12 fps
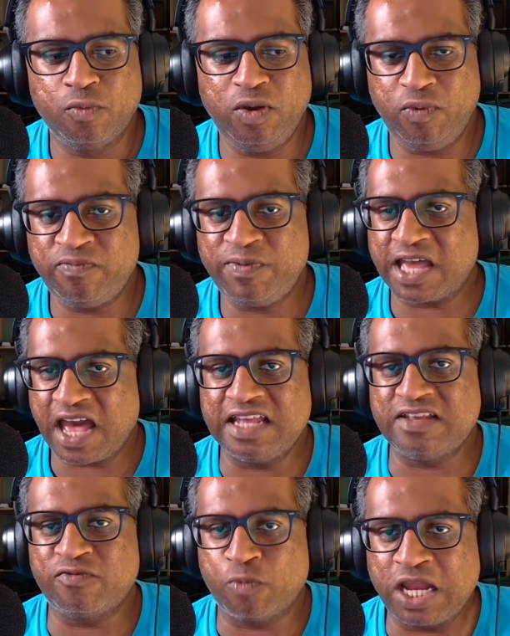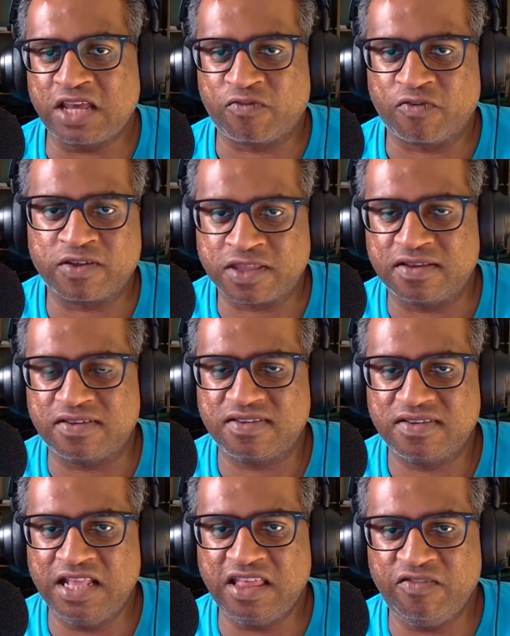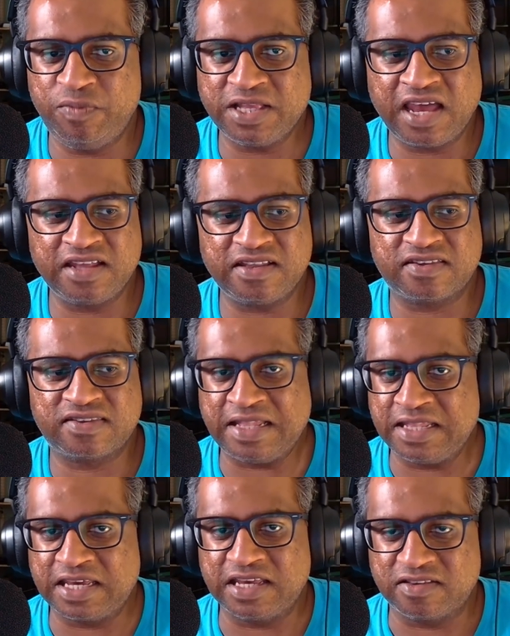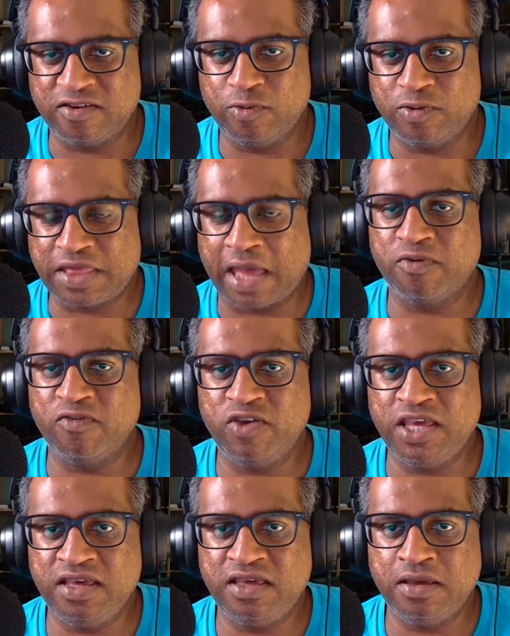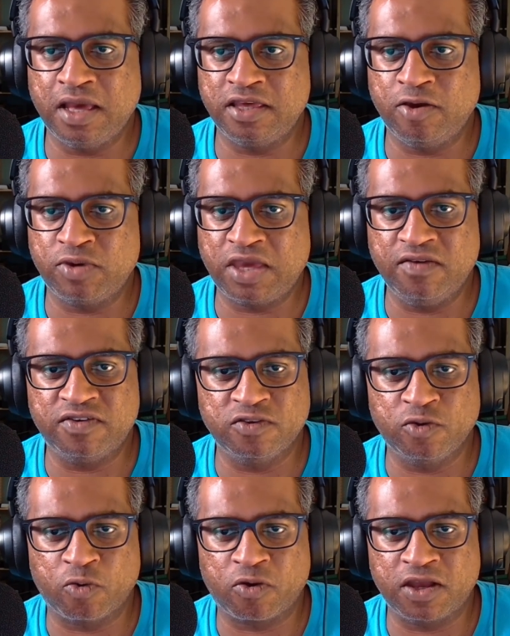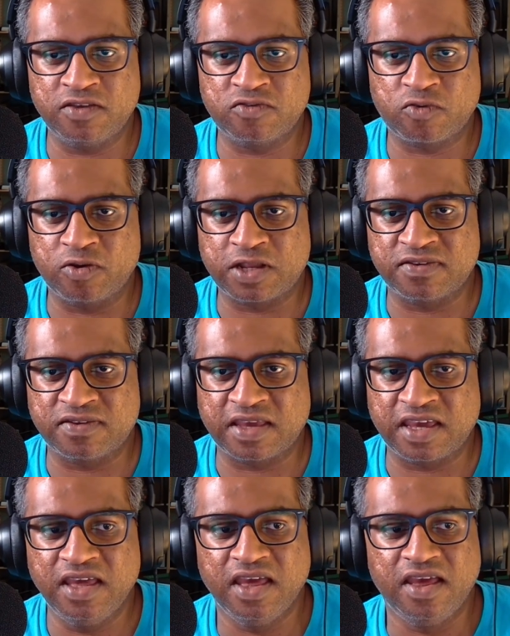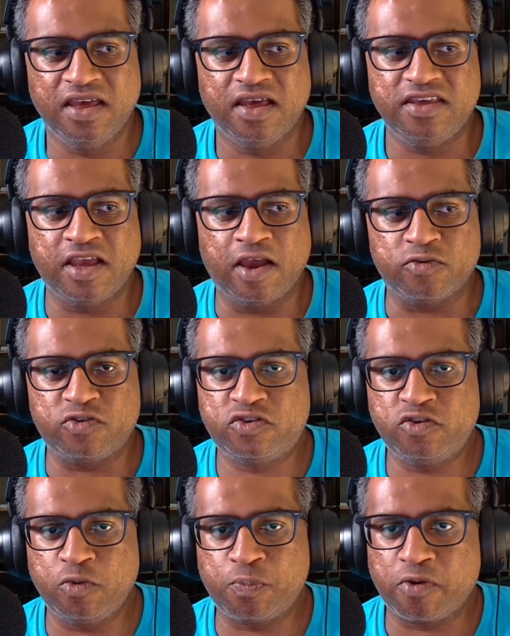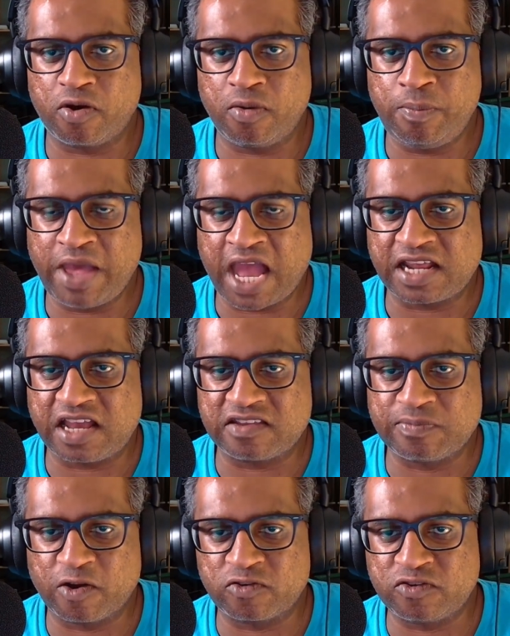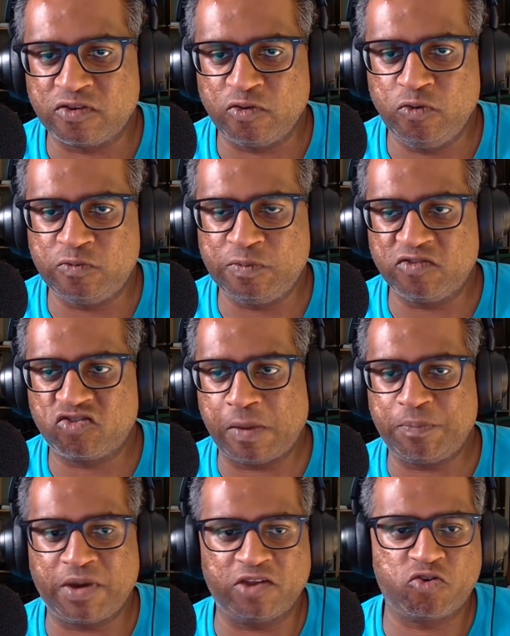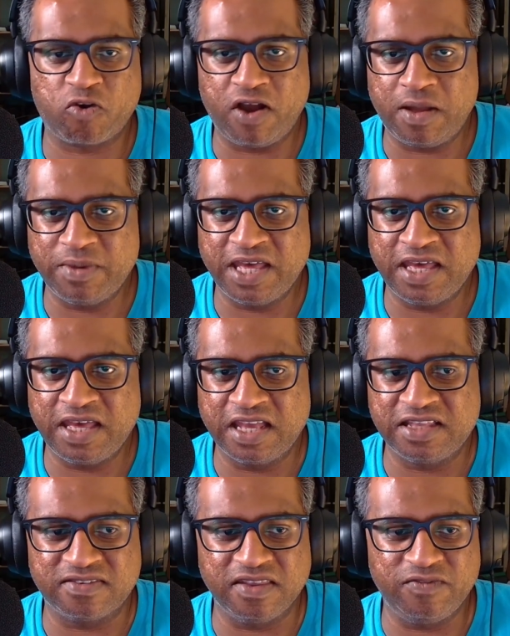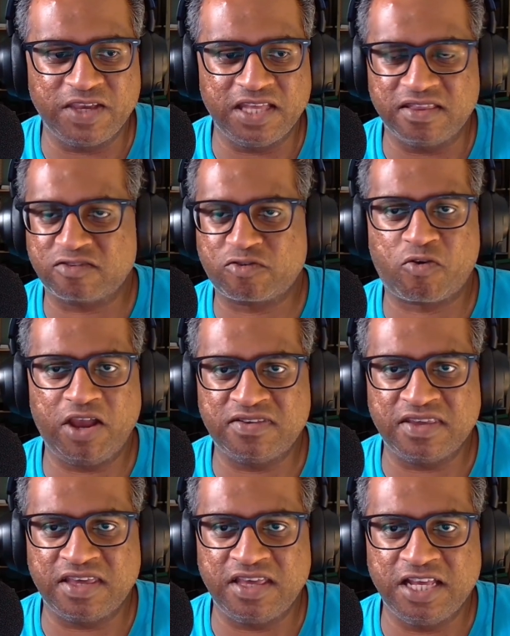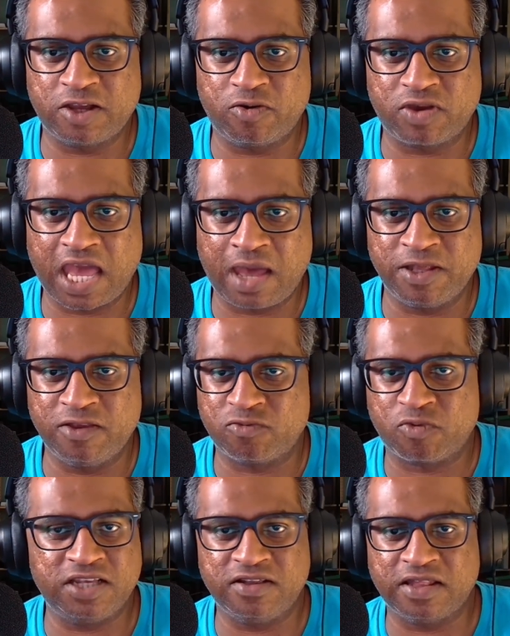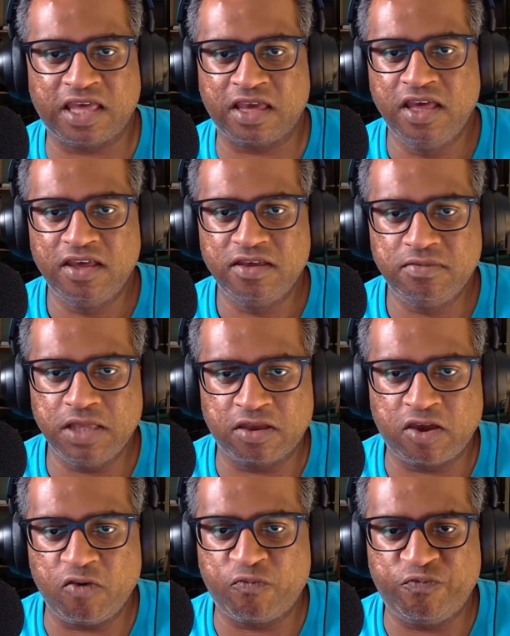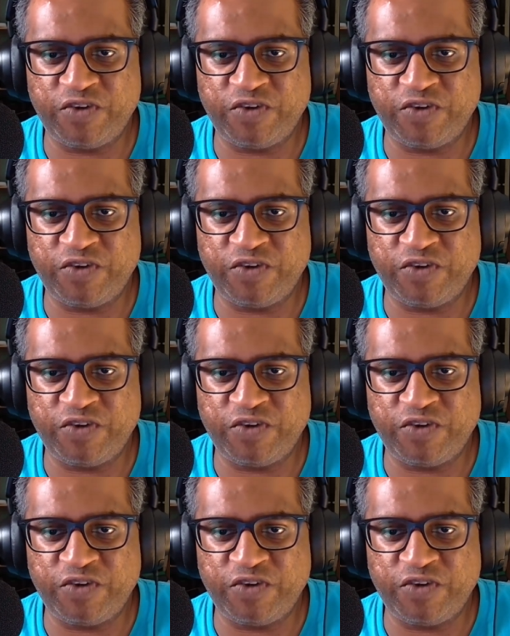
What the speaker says: we've been kind of waiting for this, and they've been kind of selling it too. And that movie, gave us Laurie Strode as a, super badass person who's been shaped by trauma and is living in this crazy, cabin, is ready to like go